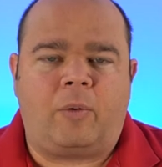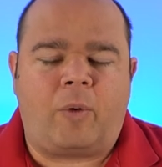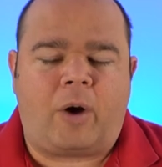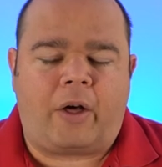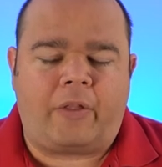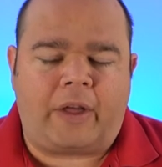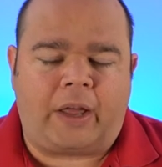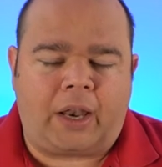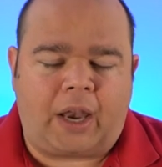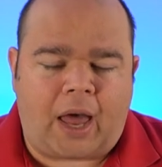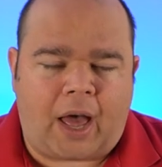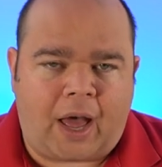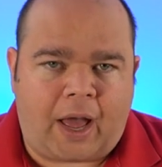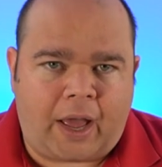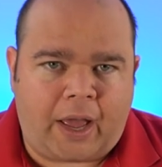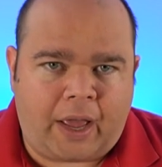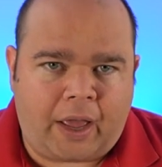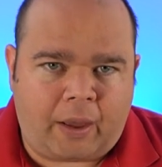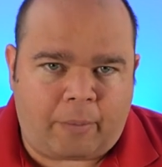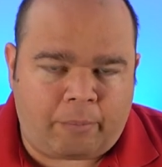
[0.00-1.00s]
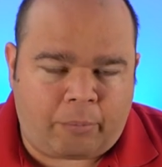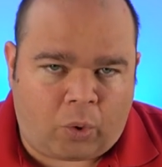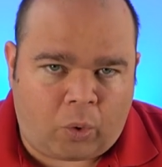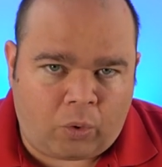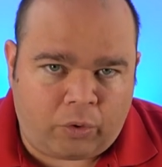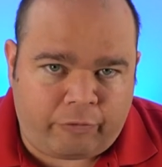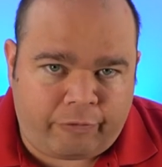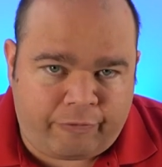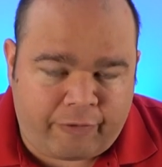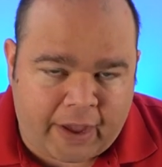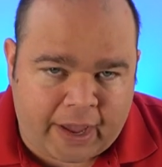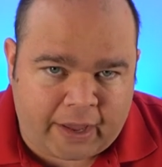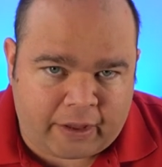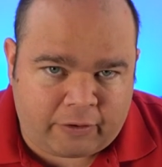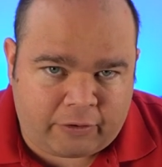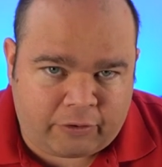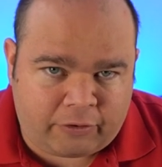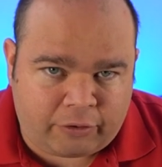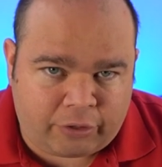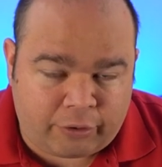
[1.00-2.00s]
while they lie
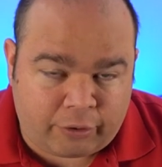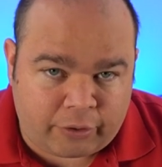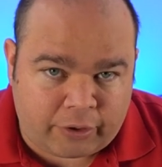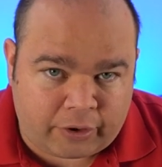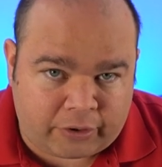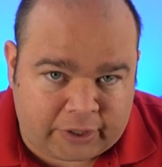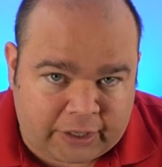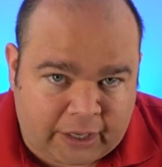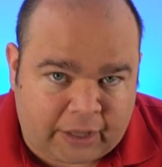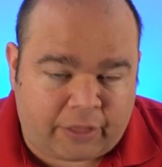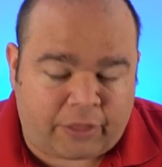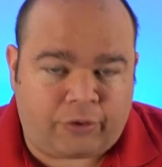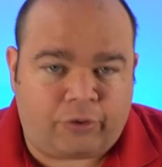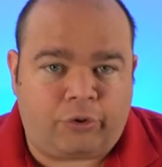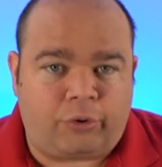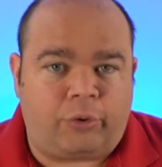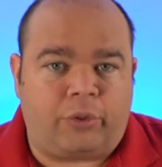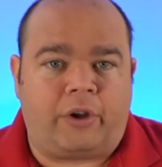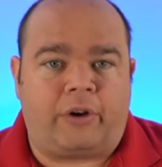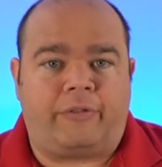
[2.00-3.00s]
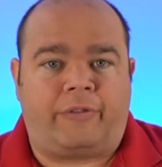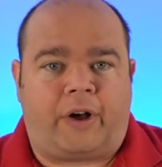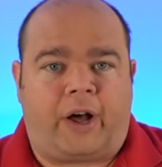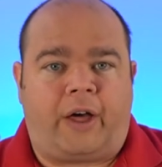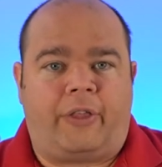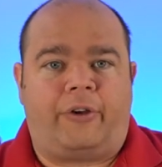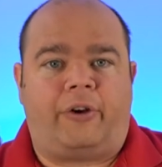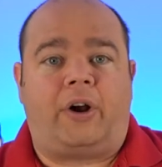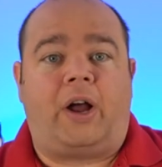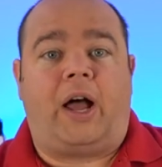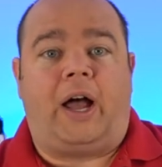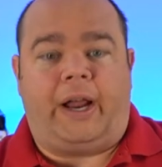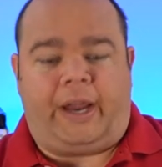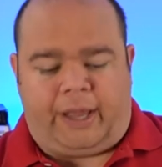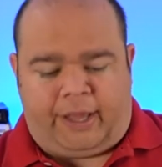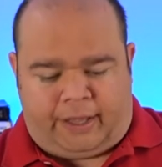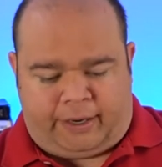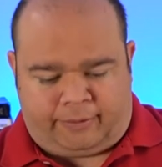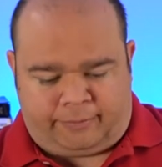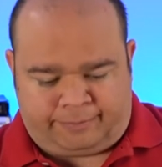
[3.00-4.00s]
bold-faced through their teeth to their father
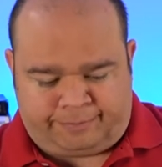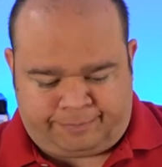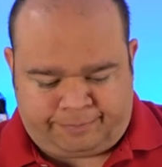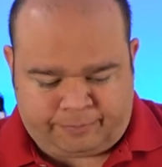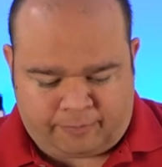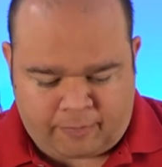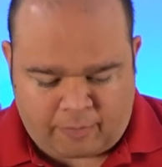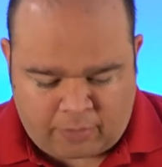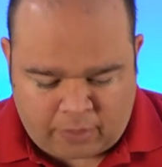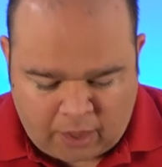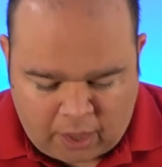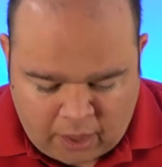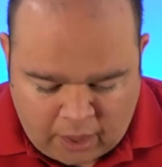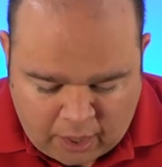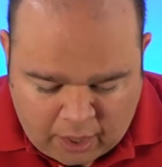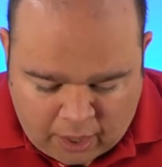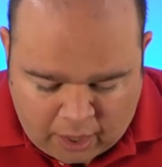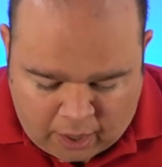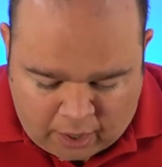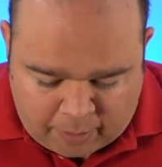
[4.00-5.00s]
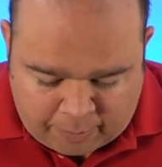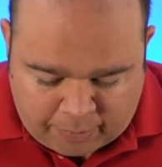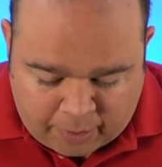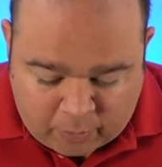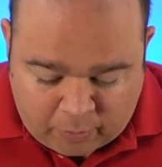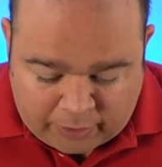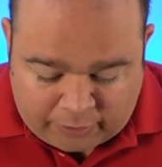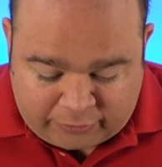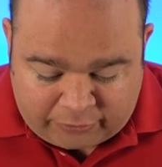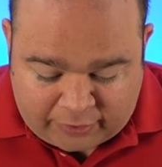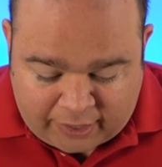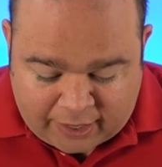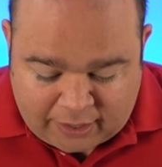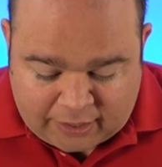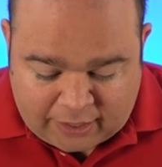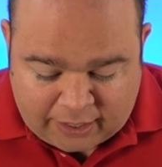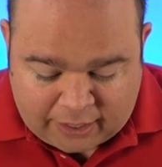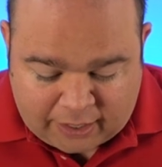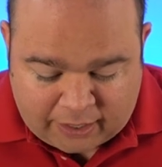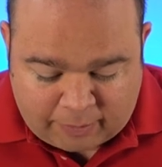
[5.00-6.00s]
again. But we
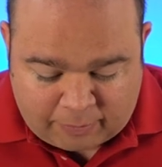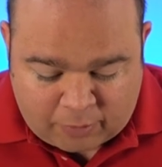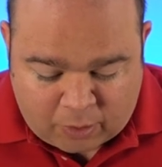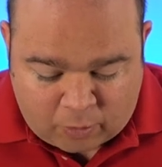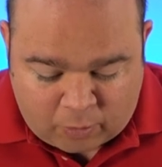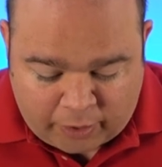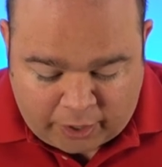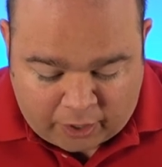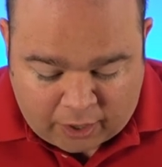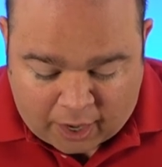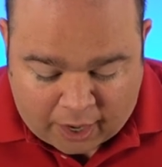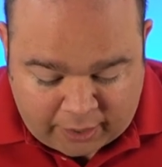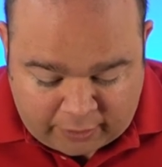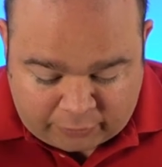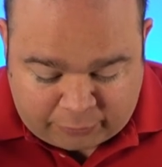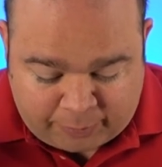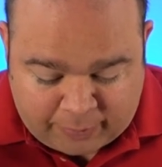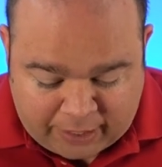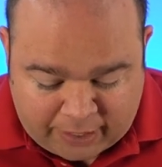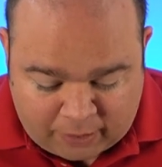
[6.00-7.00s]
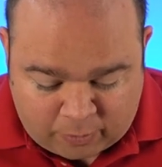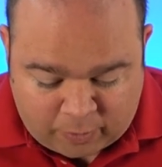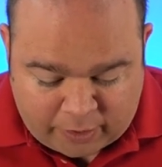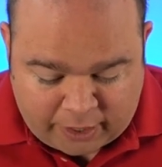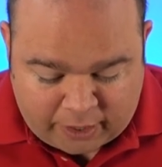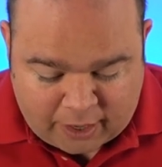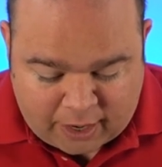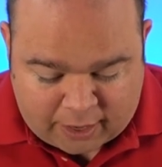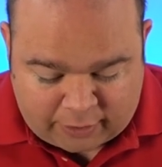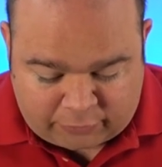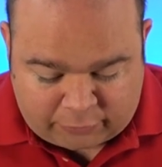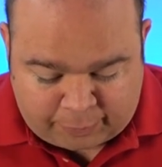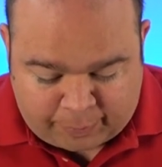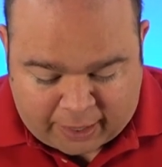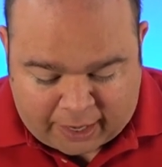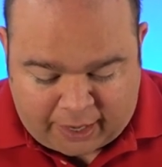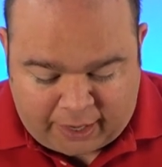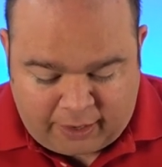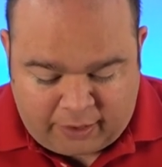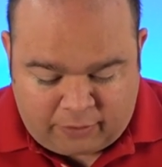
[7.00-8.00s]
said to him, we are honest men, we are not
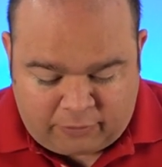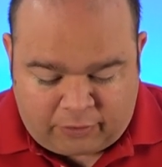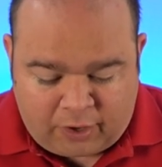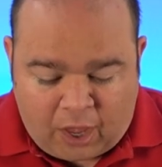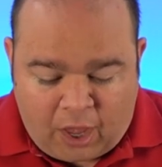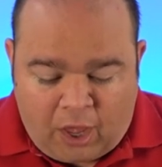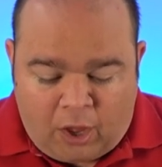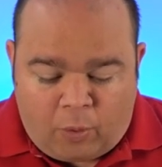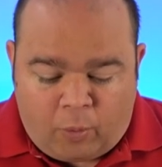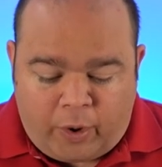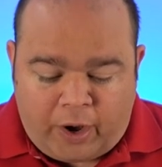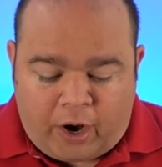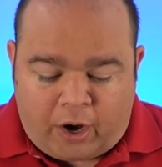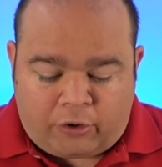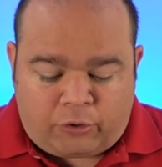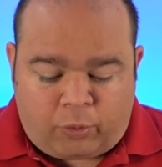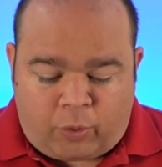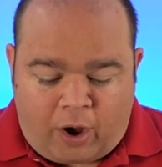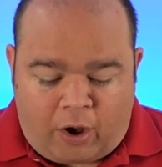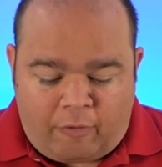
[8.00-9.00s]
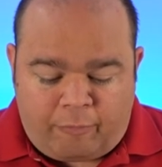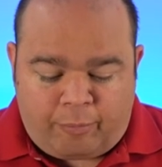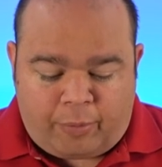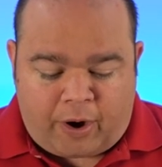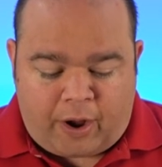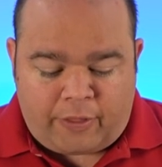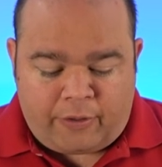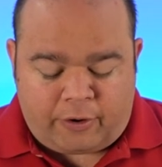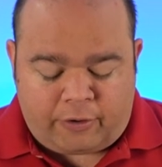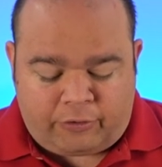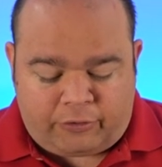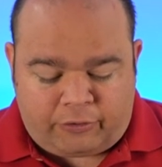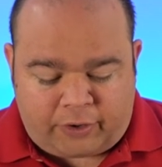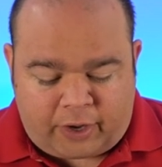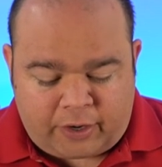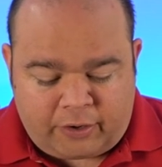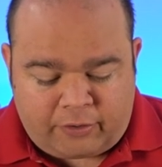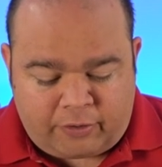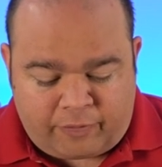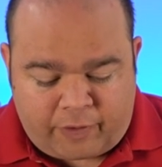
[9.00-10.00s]
spies. We are 12 brothers,
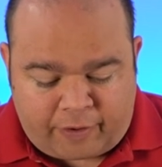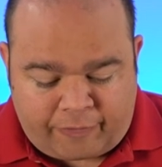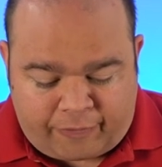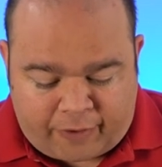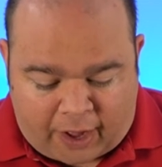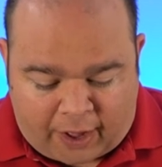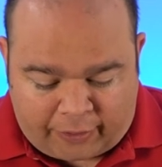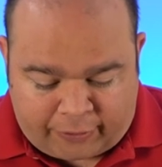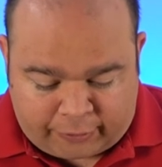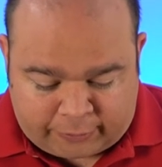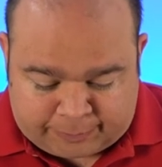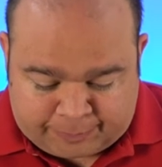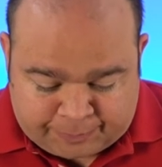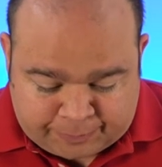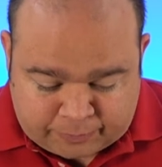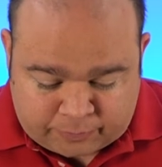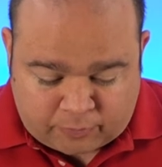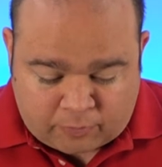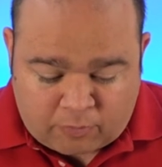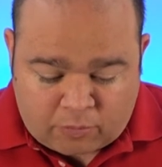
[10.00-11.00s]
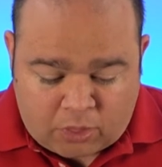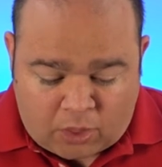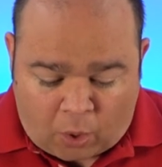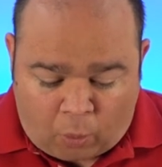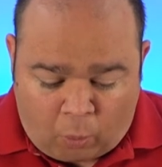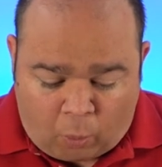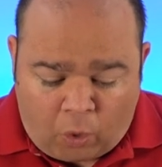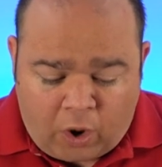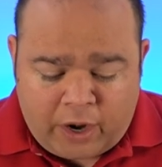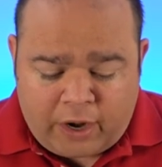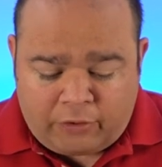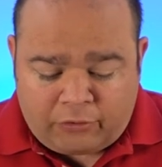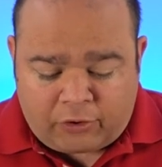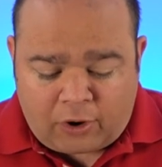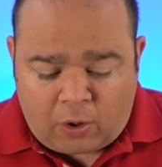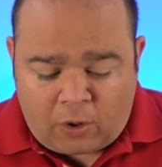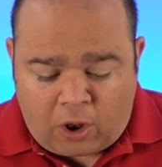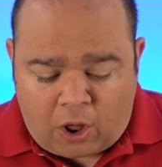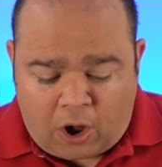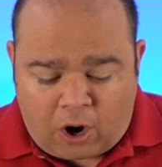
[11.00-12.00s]
sons of our father. One is
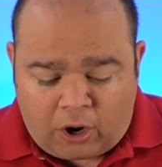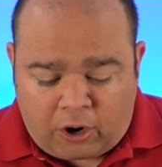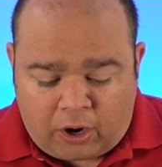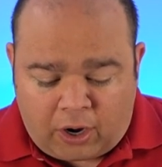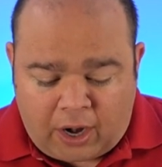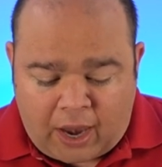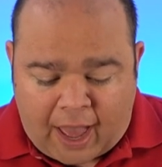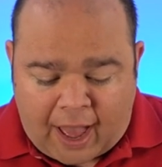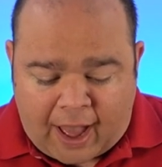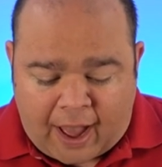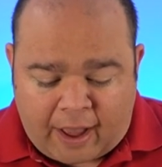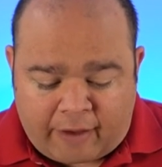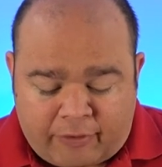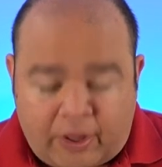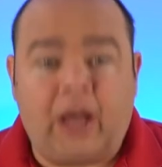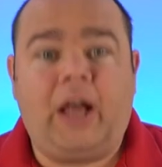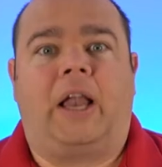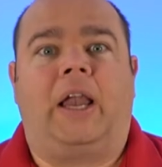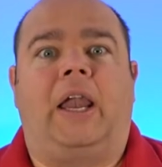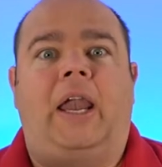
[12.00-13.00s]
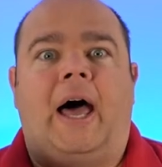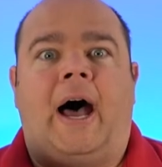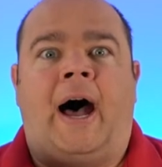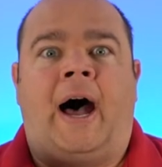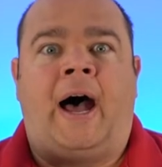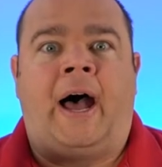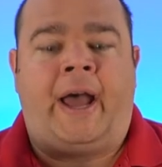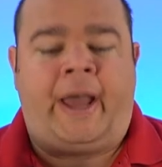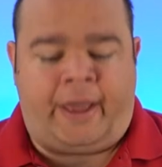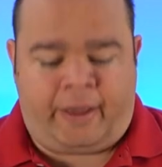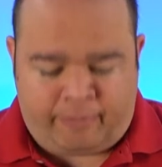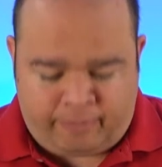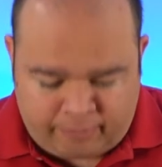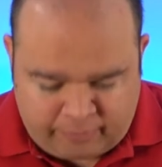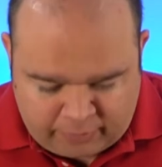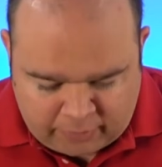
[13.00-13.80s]
no longer alive. Lie.